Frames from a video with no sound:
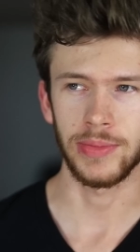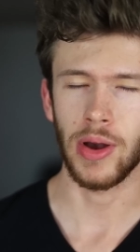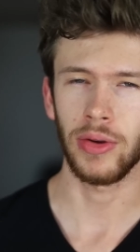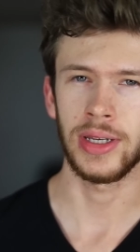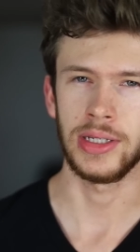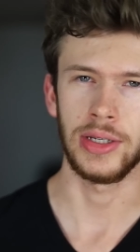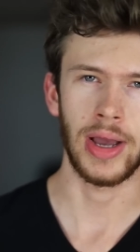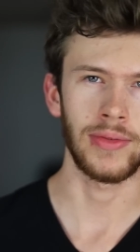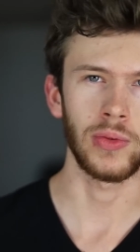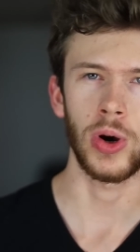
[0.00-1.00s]
smelled it and
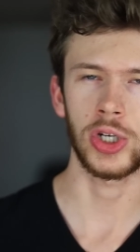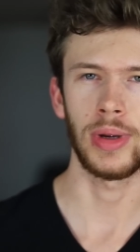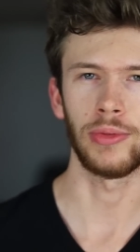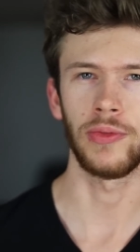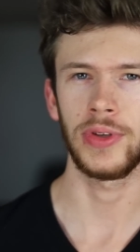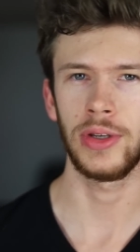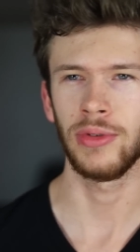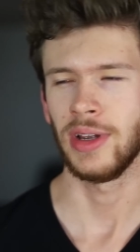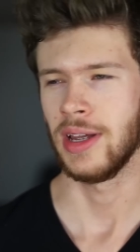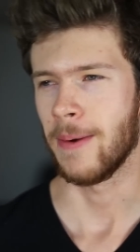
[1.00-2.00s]
you haven't watched my
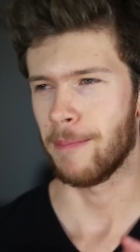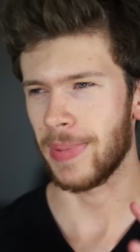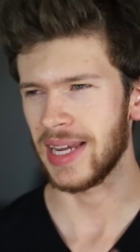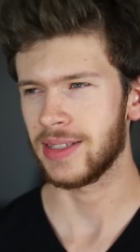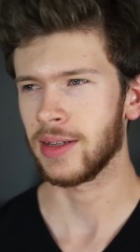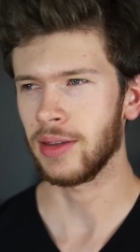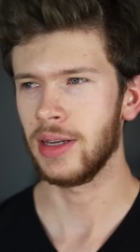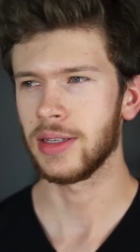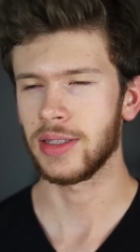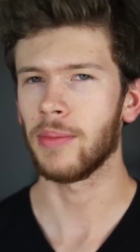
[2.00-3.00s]
review,
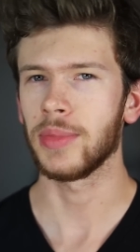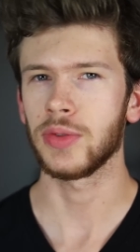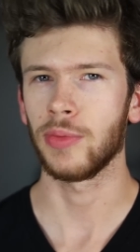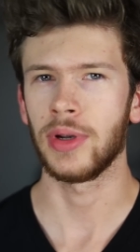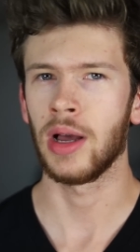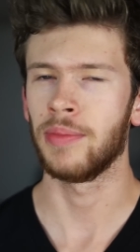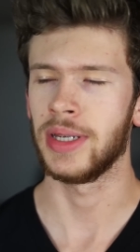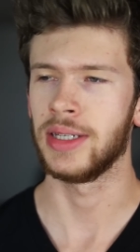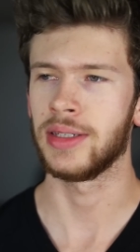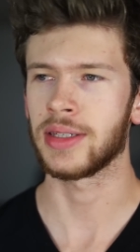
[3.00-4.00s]
basically, to sum this one up,
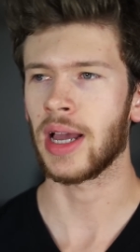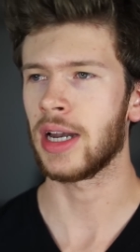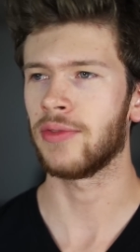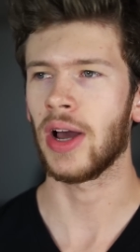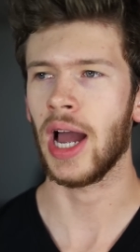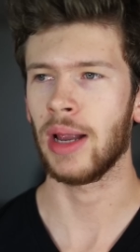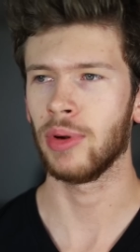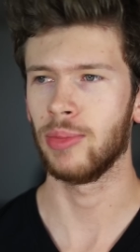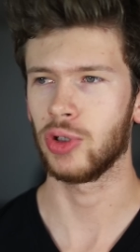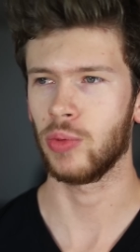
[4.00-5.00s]
is it's kind of a
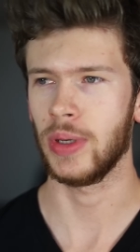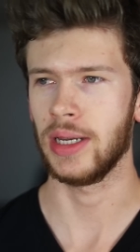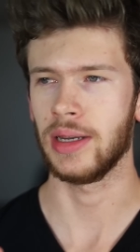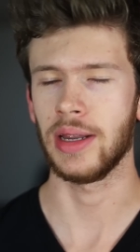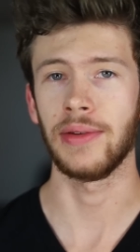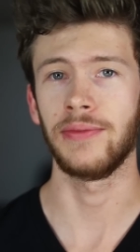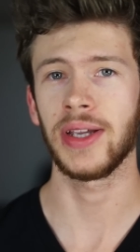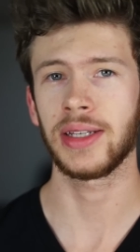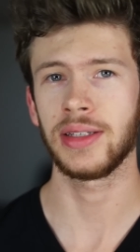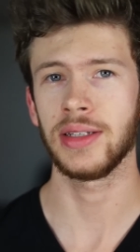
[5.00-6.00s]
hybrid between
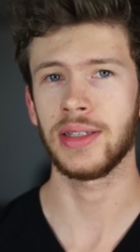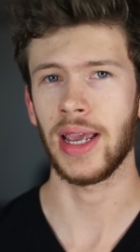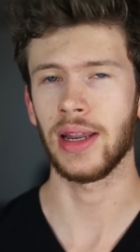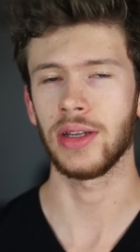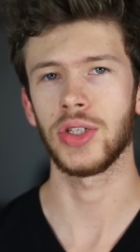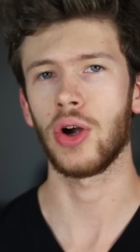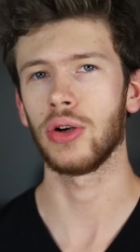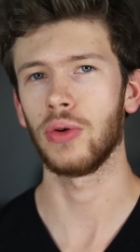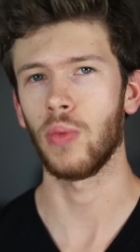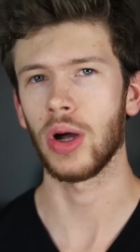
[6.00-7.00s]
Invictus and
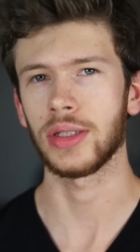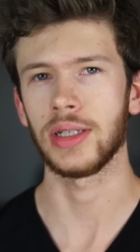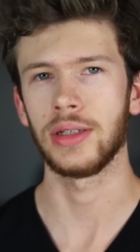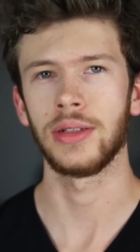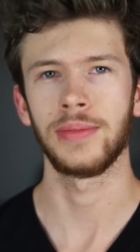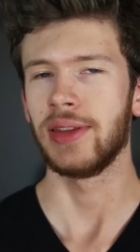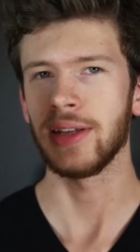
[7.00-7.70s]
Azzaro Wanted.